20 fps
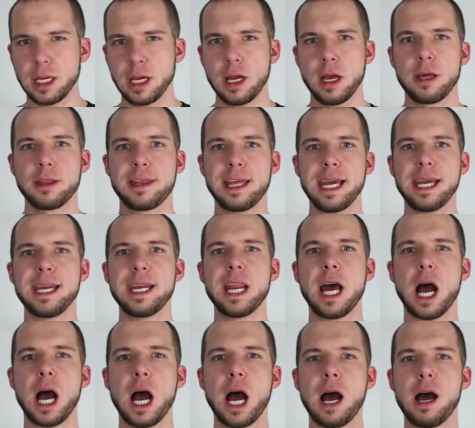then,
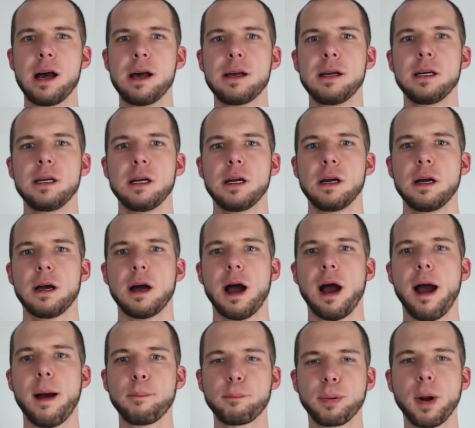uh,
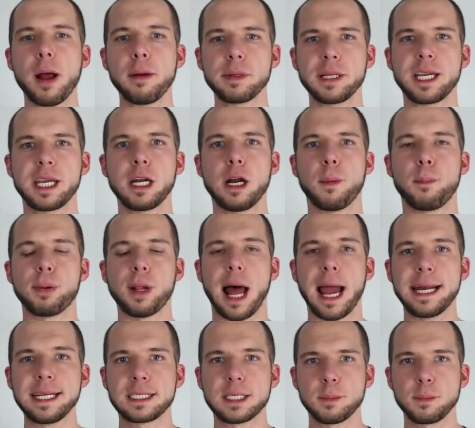I'm probably going to
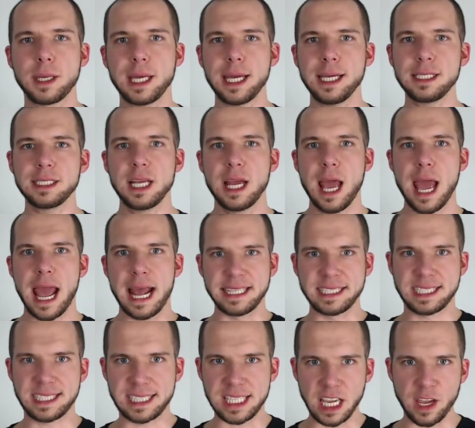apply to some gigs and
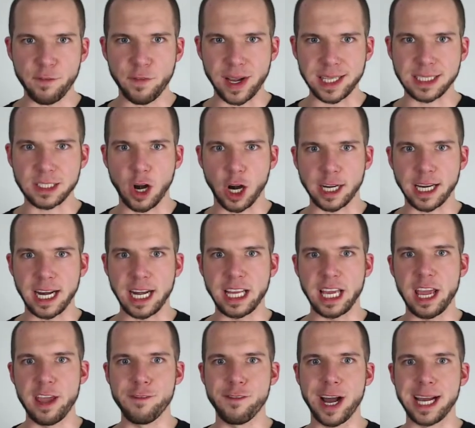see if I start getting
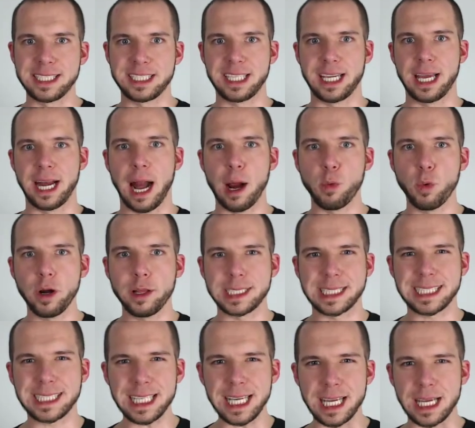invites again. I want to
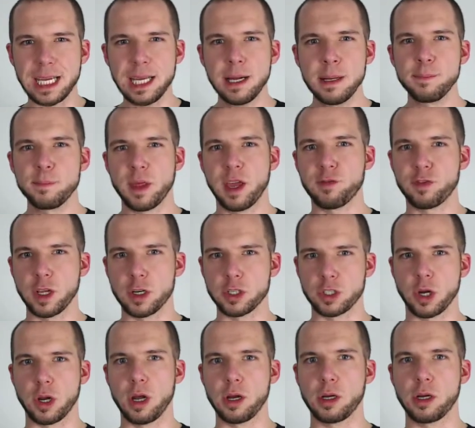see if there's
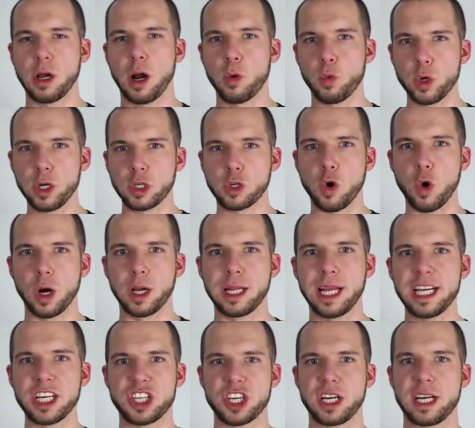a, a real
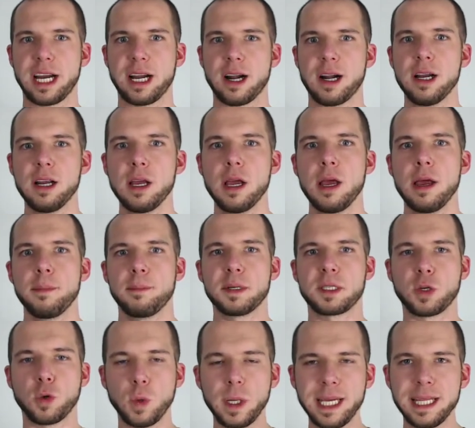correlation here
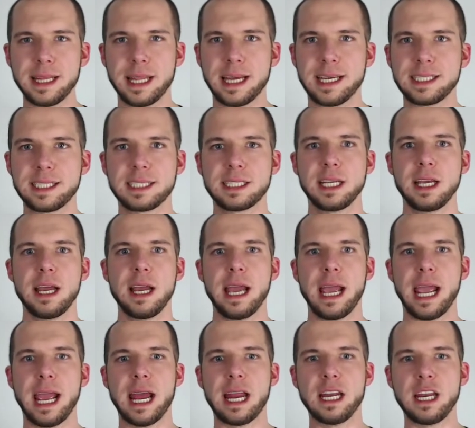between this
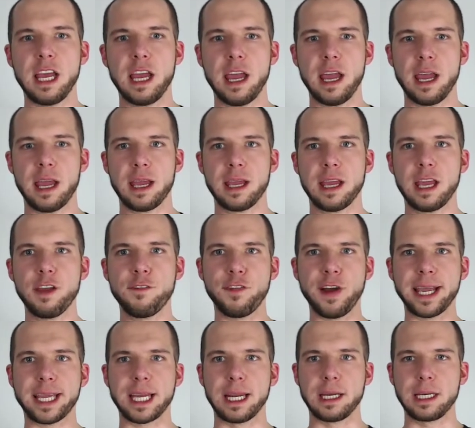and if
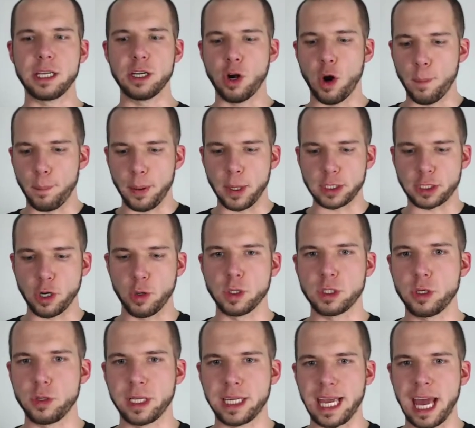I can, you know, put two and
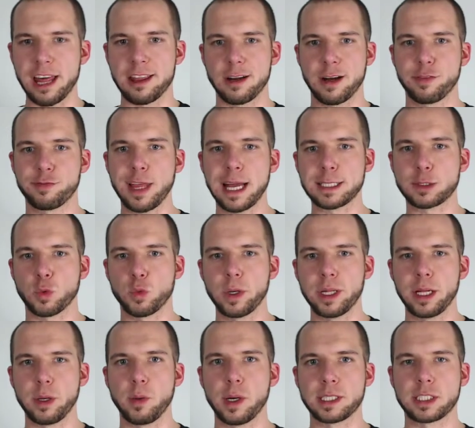two together, if that's
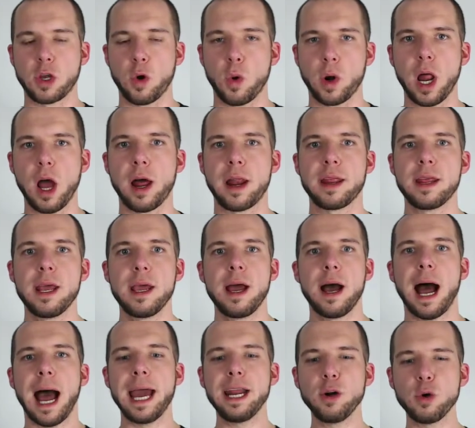really what's going on.
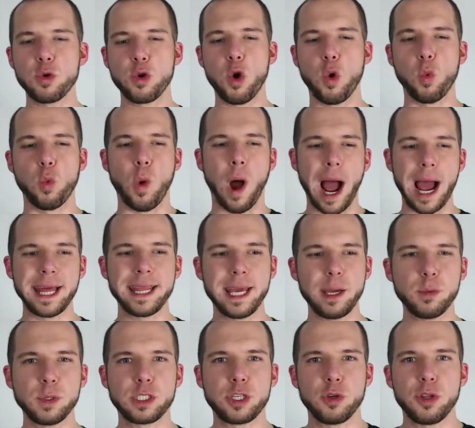I don't know why they
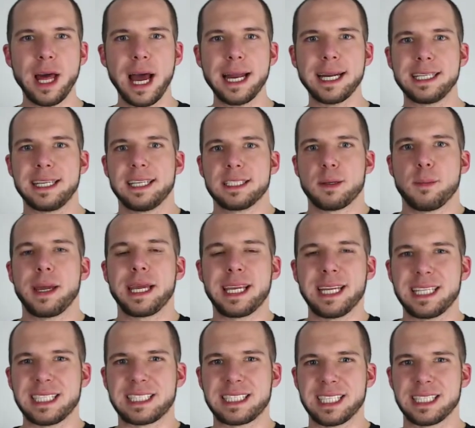would do that. It doesn't make
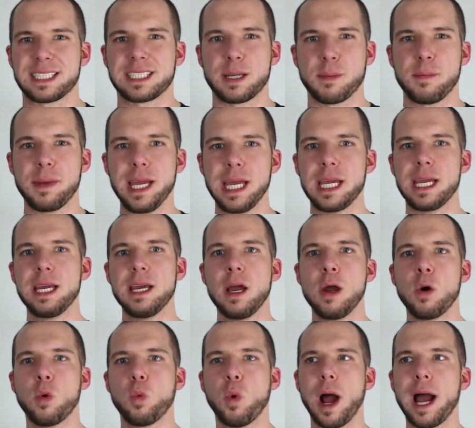any sense to me
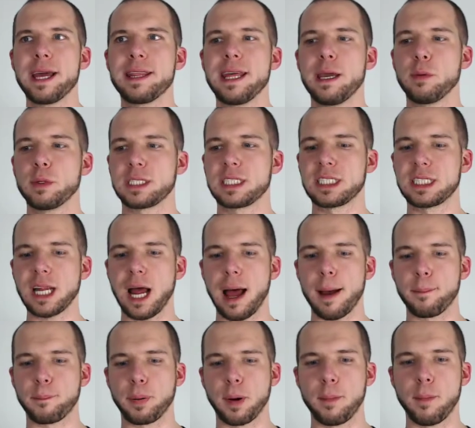why they would
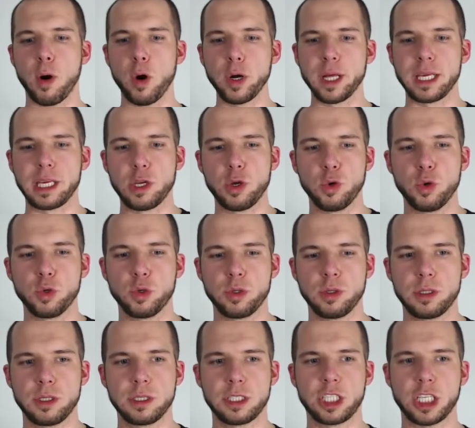stop promoting you
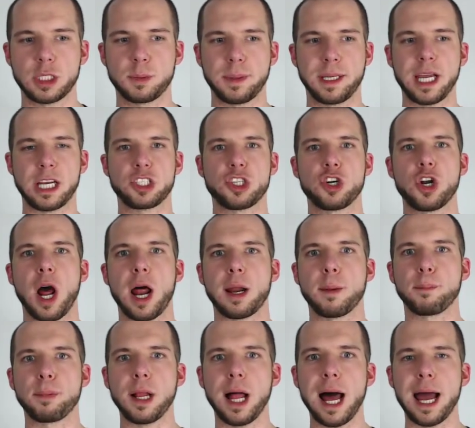just because you're not
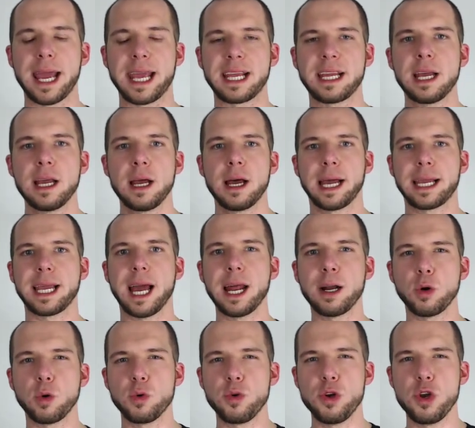applying. Like, I
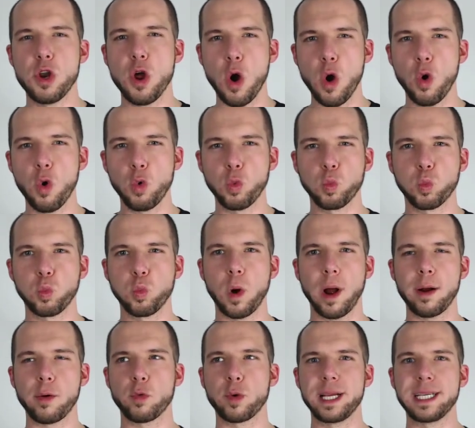don't know
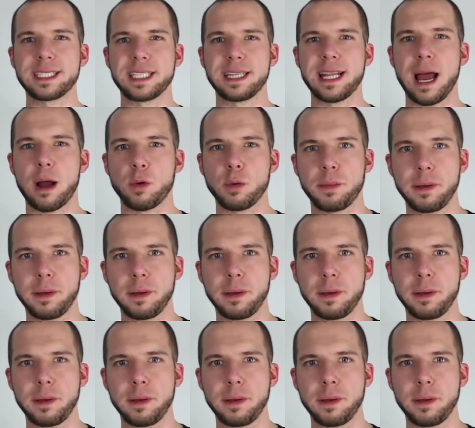what reason that would be